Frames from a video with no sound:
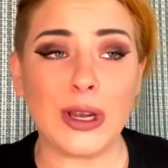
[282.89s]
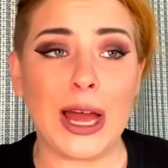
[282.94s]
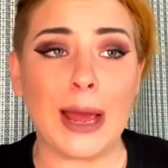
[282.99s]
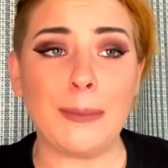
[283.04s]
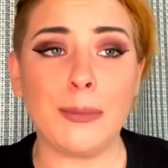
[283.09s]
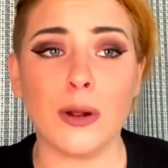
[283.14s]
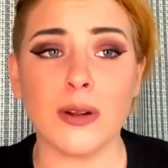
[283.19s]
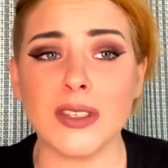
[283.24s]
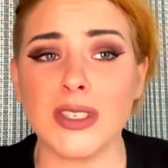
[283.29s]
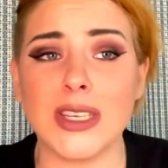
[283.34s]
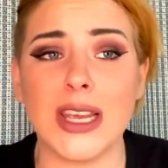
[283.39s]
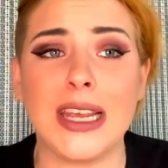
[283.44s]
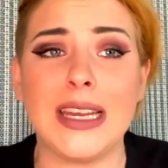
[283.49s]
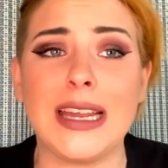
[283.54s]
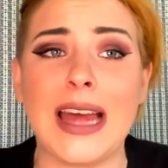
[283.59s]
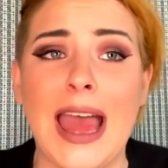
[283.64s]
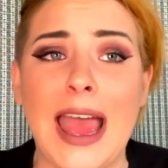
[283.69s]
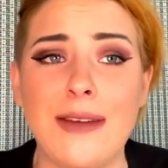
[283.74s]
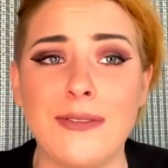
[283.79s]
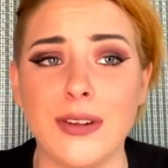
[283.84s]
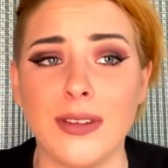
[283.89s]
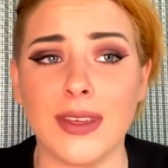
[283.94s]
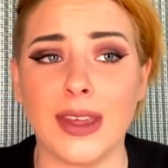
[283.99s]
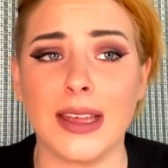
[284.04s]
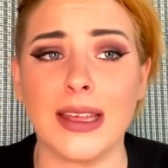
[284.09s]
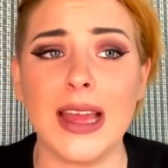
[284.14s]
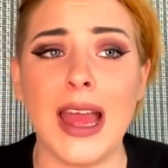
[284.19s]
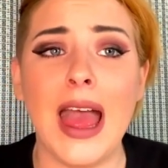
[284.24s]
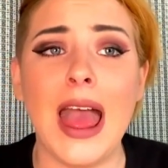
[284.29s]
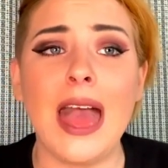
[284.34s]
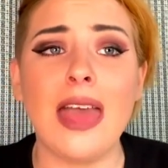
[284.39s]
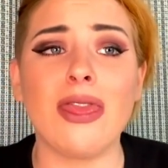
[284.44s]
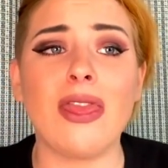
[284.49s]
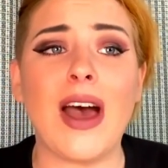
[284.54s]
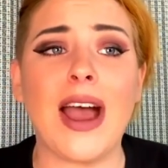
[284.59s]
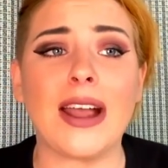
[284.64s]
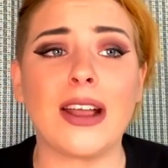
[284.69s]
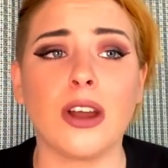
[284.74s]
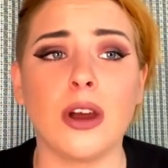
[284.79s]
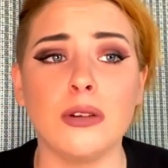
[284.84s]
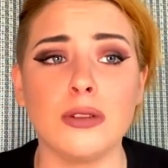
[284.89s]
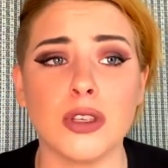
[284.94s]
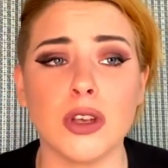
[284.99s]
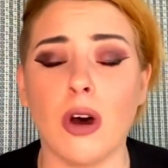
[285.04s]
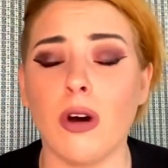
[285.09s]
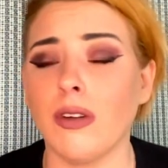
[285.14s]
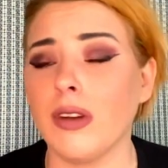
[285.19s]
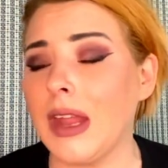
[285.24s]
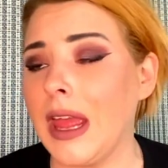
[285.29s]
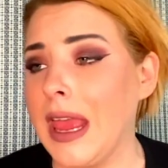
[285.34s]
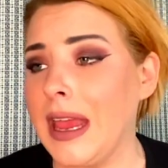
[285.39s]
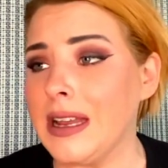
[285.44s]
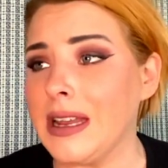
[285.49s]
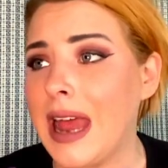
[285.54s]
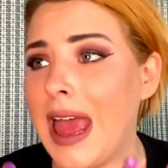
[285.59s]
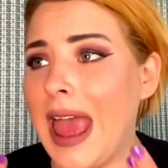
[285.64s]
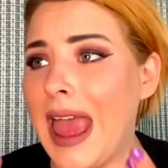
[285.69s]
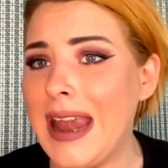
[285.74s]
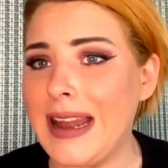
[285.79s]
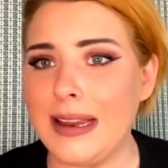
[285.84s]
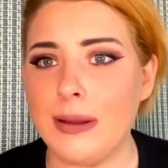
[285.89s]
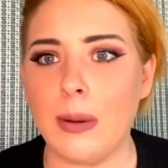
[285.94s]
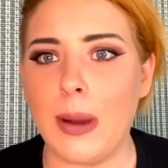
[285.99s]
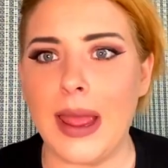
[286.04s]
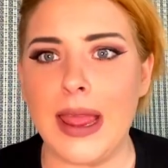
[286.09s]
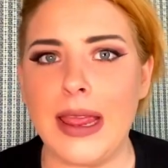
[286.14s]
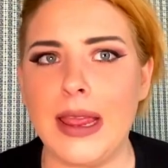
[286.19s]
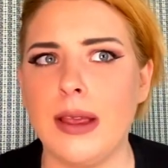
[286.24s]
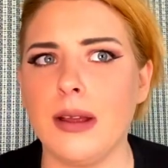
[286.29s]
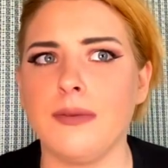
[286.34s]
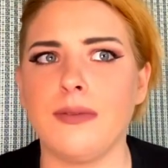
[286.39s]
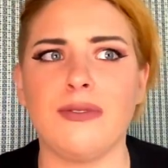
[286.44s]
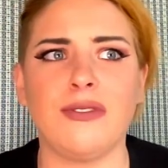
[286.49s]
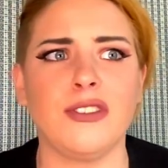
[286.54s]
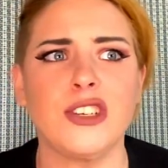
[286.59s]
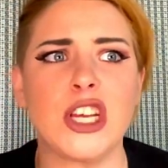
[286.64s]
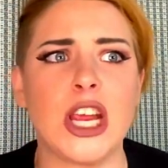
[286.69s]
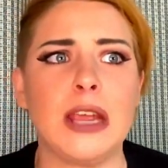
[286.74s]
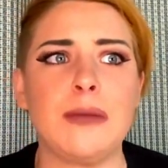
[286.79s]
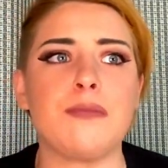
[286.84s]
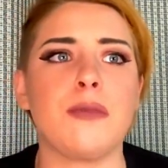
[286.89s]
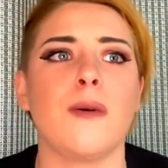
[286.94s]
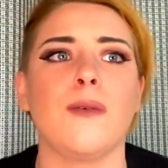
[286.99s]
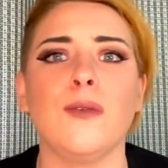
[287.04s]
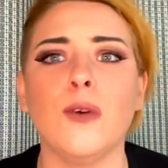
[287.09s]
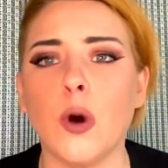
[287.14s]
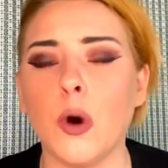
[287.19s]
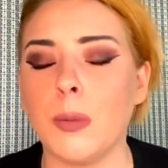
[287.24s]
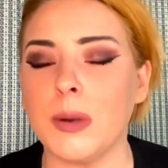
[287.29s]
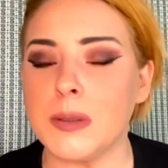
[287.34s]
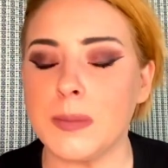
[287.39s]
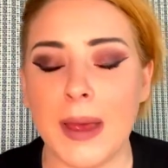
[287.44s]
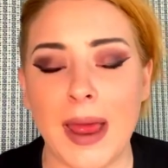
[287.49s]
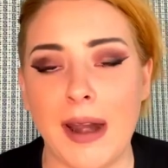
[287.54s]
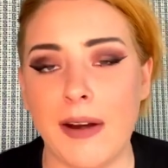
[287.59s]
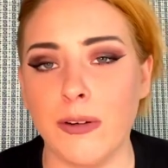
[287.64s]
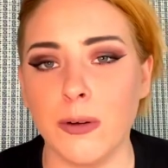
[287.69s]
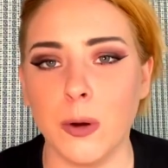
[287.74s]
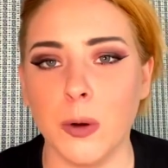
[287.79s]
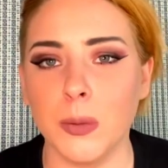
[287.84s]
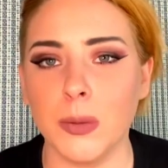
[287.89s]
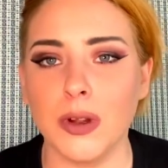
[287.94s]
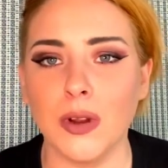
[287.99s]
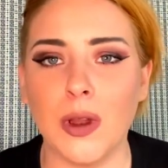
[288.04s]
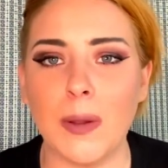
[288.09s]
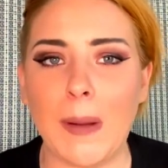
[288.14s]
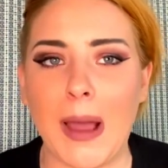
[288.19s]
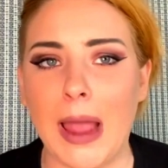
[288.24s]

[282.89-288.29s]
I'm not saying that everything that goes on in any way, shape or form is paranormal.